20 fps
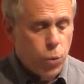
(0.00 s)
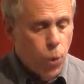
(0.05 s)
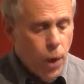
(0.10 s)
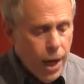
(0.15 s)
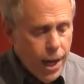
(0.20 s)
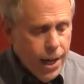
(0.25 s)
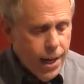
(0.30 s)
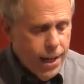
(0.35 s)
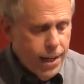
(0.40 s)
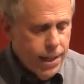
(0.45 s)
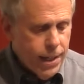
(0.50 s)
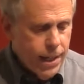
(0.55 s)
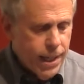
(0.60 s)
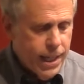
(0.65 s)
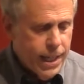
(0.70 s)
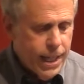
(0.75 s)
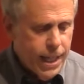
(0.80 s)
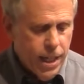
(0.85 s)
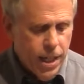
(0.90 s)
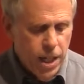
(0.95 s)
why
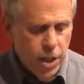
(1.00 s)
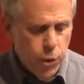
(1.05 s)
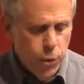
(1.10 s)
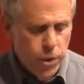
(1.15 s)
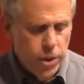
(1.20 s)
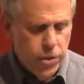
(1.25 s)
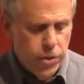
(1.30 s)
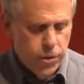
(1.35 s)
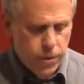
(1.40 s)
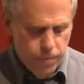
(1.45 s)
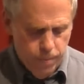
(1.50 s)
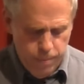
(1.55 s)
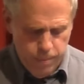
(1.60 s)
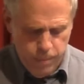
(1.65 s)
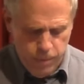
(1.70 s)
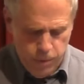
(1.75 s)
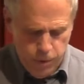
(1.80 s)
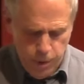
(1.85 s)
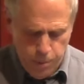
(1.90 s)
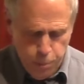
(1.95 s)
any country's
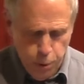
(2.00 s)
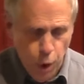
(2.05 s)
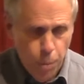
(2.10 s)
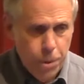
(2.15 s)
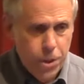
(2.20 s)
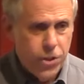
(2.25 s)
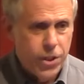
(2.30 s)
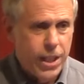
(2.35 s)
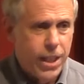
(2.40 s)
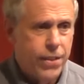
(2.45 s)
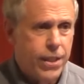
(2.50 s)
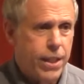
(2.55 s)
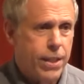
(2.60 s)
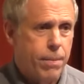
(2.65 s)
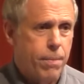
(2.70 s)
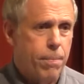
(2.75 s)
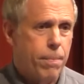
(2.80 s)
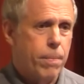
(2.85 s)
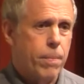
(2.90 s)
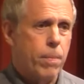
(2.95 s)
diplomacy that
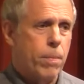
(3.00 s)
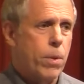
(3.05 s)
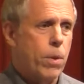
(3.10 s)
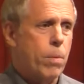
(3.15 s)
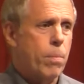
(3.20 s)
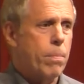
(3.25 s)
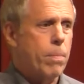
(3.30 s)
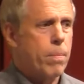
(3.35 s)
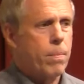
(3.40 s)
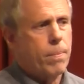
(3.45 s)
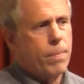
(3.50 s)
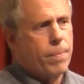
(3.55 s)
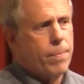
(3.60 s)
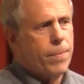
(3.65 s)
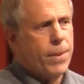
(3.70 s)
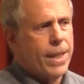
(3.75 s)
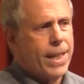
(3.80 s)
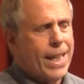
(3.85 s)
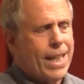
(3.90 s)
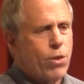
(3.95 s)

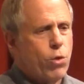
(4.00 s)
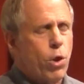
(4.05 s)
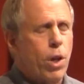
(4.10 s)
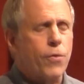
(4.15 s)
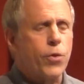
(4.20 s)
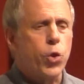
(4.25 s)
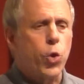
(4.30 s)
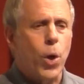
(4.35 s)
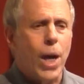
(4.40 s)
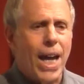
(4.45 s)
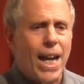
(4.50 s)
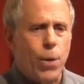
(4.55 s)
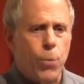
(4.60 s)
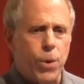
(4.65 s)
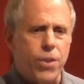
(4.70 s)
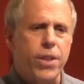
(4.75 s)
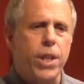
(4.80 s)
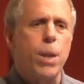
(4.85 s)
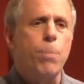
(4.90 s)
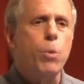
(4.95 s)
gets off track
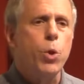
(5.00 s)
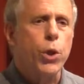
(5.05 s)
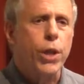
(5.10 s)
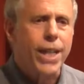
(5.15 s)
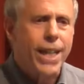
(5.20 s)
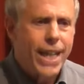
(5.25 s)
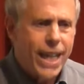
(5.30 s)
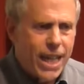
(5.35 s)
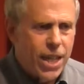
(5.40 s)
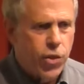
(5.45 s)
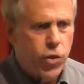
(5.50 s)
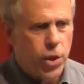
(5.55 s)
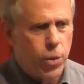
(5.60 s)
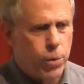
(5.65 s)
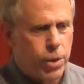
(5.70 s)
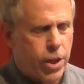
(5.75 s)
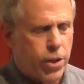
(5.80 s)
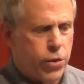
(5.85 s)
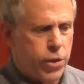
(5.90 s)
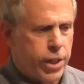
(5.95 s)
with communication
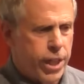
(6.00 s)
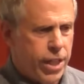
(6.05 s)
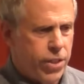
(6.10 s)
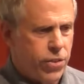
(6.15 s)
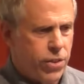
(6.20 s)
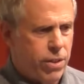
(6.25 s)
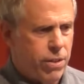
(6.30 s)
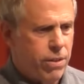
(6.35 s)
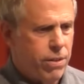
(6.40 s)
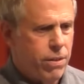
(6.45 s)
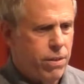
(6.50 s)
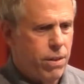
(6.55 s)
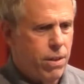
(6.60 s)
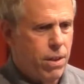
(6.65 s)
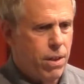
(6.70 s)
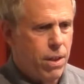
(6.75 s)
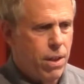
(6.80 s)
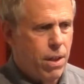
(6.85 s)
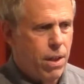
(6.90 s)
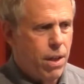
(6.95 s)
with other nations
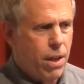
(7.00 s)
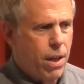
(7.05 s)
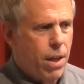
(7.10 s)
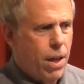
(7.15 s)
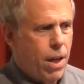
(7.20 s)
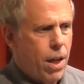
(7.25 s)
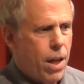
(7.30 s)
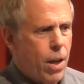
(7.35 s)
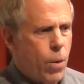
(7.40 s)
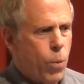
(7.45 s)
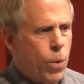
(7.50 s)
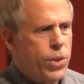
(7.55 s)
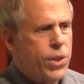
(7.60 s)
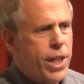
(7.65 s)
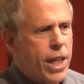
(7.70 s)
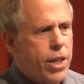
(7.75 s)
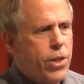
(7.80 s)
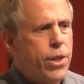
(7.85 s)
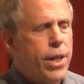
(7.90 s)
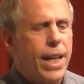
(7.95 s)
will
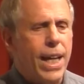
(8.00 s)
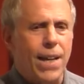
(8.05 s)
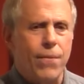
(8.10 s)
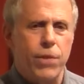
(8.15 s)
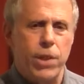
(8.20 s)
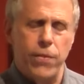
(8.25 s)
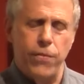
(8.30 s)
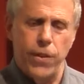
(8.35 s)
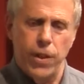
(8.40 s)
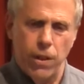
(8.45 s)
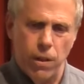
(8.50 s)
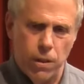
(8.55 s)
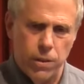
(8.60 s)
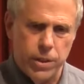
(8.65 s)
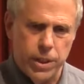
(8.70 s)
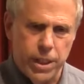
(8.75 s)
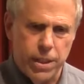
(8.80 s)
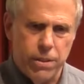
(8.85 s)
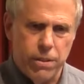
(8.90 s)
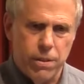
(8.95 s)
tend to have
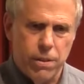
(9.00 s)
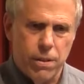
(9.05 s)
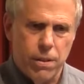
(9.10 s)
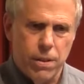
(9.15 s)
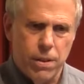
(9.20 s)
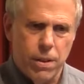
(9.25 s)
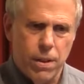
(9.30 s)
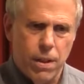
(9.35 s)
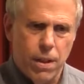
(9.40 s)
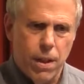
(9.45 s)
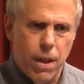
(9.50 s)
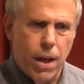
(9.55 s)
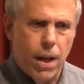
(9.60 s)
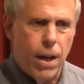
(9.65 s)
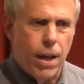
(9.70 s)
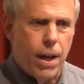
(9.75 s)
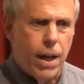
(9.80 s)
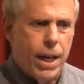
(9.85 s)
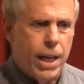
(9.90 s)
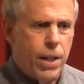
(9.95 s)
difficulties.
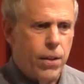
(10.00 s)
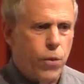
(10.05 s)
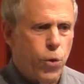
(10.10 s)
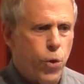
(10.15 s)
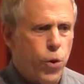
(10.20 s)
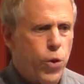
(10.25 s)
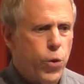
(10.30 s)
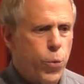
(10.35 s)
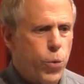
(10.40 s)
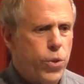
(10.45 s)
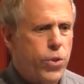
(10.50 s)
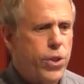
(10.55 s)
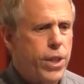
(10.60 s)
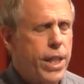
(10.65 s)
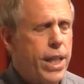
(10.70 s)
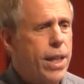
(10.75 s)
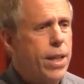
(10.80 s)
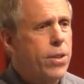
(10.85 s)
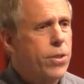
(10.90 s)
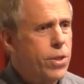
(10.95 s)
And of course, we're
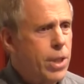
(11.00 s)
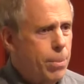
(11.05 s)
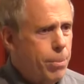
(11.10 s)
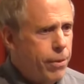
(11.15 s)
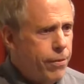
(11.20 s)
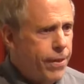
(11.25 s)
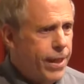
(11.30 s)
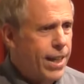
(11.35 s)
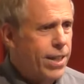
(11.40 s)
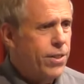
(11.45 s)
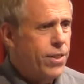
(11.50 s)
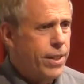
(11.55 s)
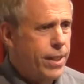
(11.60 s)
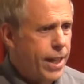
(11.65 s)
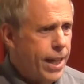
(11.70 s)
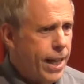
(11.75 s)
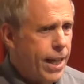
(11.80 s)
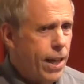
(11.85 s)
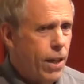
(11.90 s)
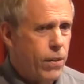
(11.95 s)
seeing some of that
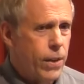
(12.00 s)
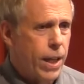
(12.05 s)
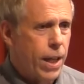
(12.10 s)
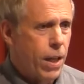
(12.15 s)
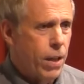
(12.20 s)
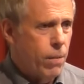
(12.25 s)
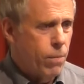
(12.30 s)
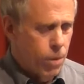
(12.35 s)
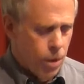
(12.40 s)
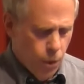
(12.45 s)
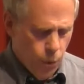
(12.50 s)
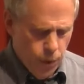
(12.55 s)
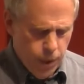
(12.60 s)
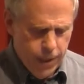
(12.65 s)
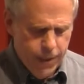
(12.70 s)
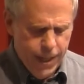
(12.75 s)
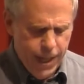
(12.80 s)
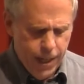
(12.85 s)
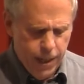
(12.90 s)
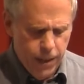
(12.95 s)
today. I'll go
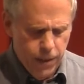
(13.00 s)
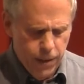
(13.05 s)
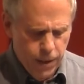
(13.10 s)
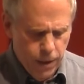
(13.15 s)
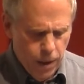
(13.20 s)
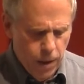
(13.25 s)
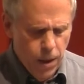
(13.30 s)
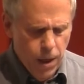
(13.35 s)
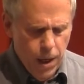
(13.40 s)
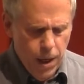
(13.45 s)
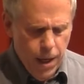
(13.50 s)
into that a little,